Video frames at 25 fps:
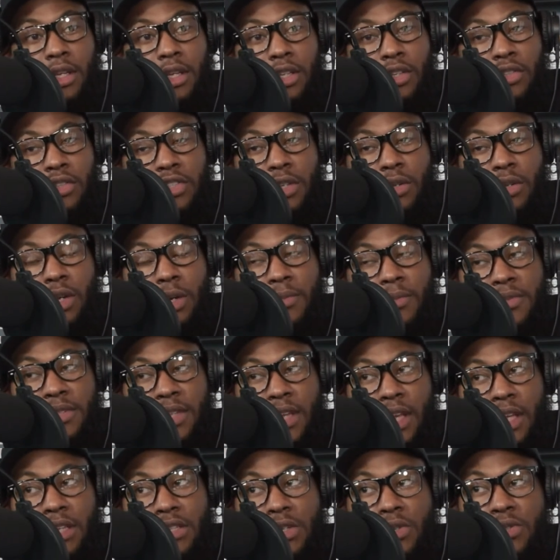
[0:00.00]
You see what I'm
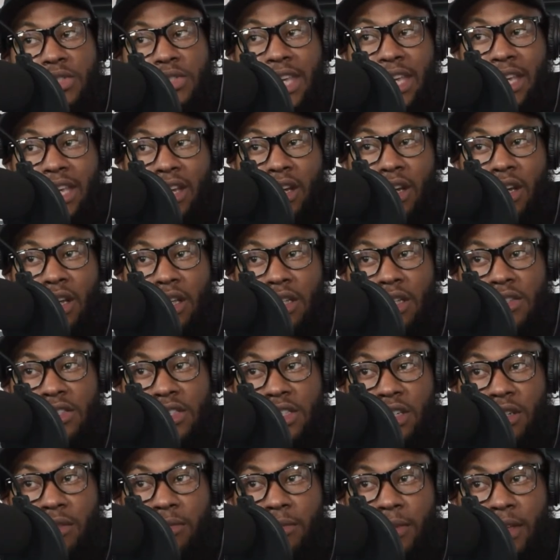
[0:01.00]
saying? So take care of
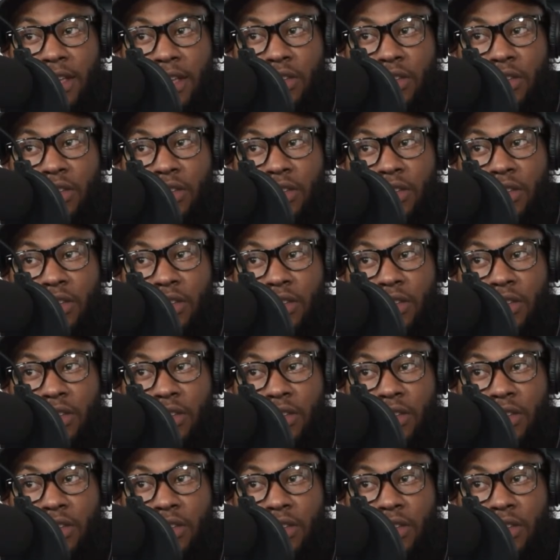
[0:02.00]
yourself, man.